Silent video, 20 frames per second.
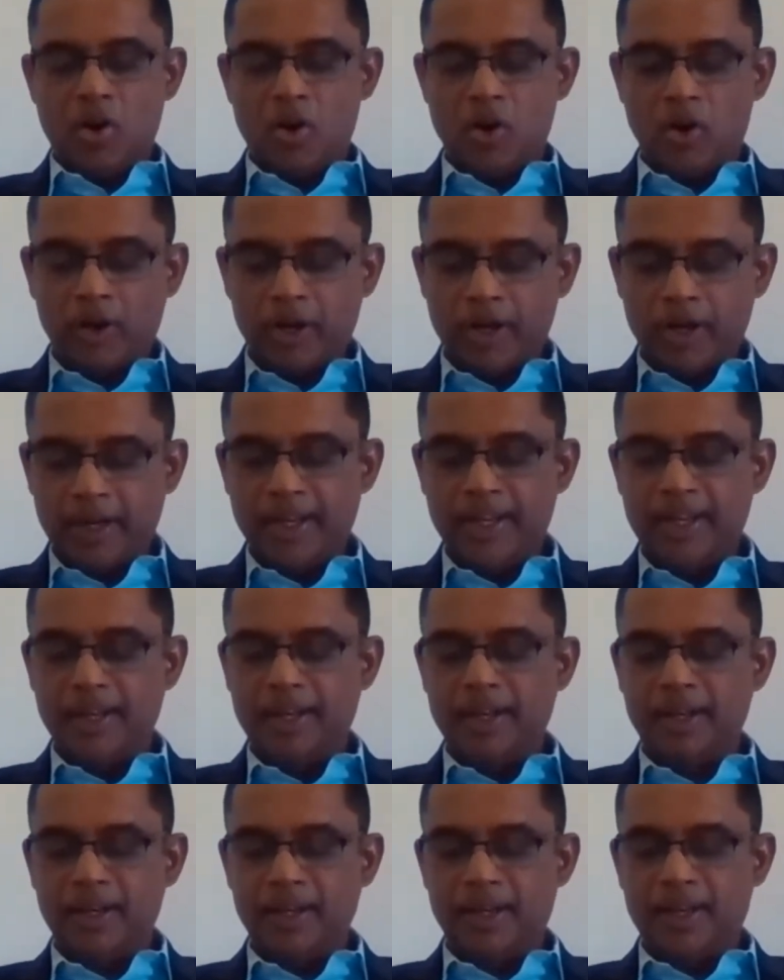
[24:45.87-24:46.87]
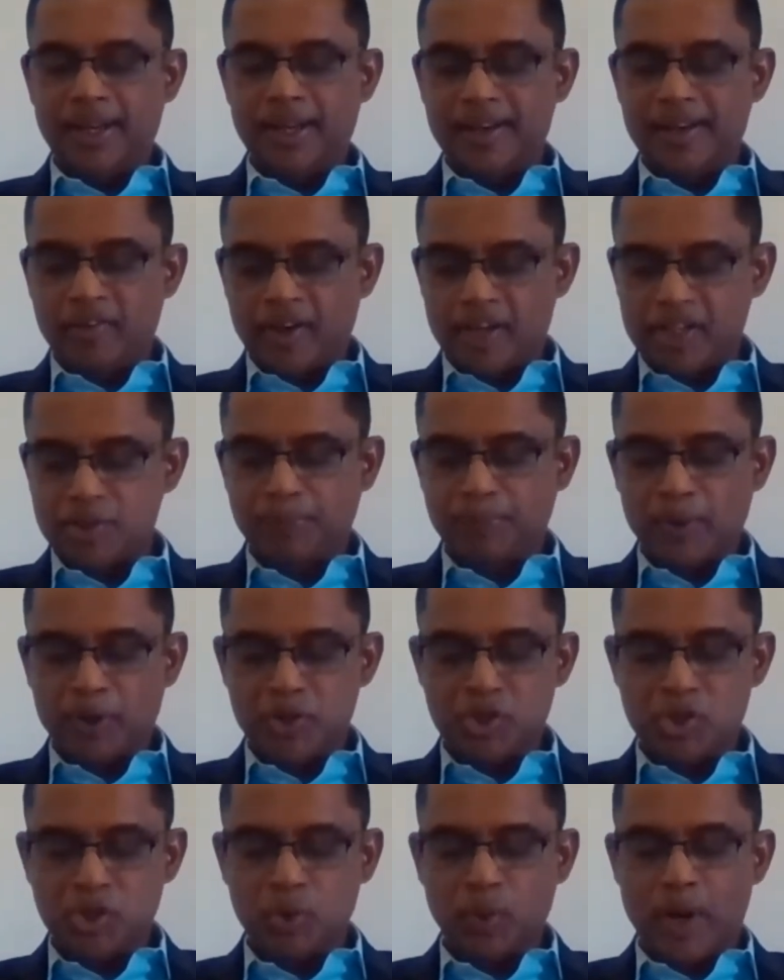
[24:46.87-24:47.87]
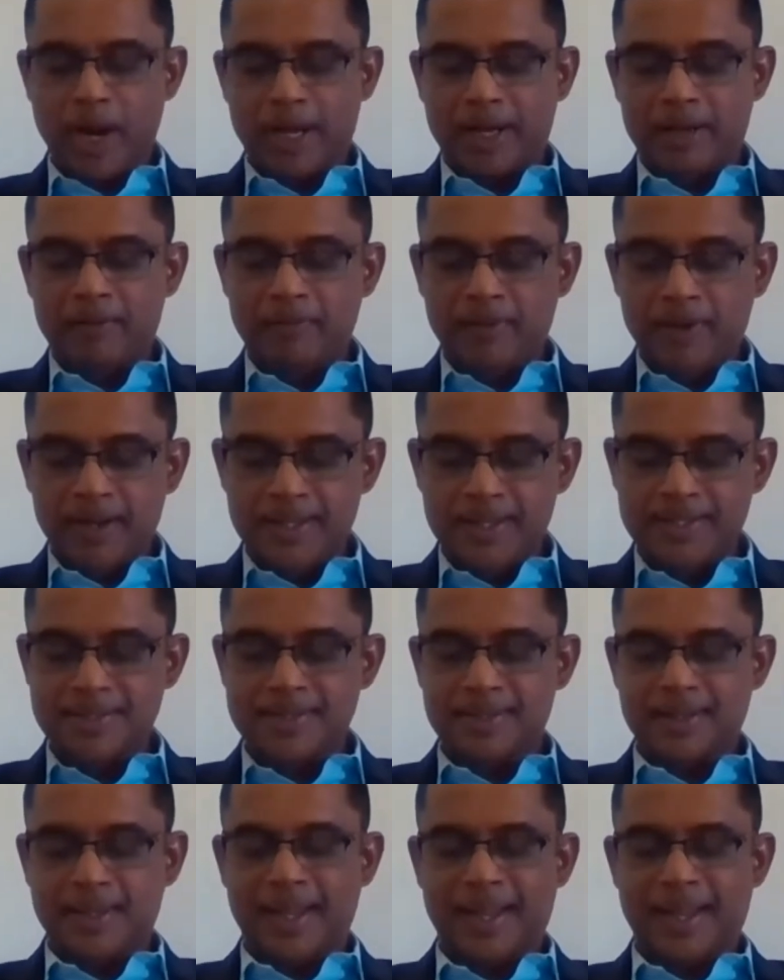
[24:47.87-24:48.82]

occurring in response to adverse